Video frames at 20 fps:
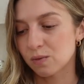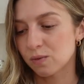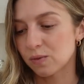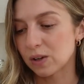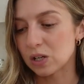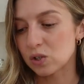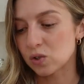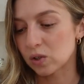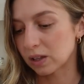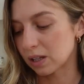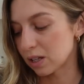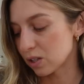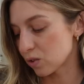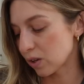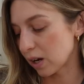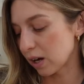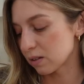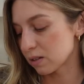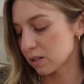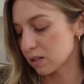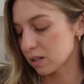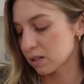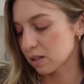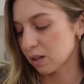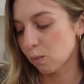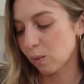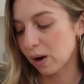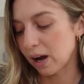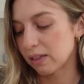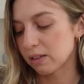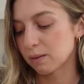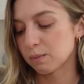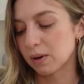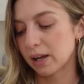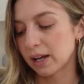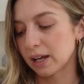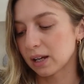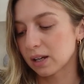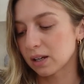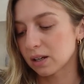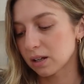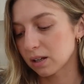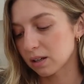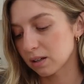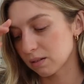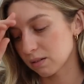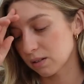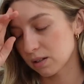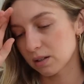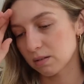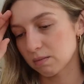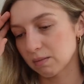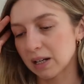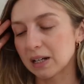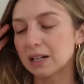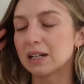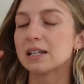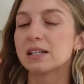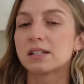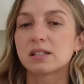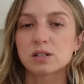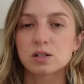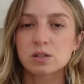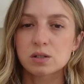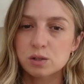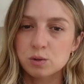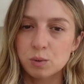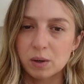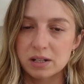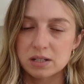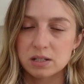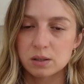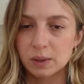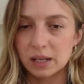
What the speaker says: featuring these trousers because I wear them like at least twice a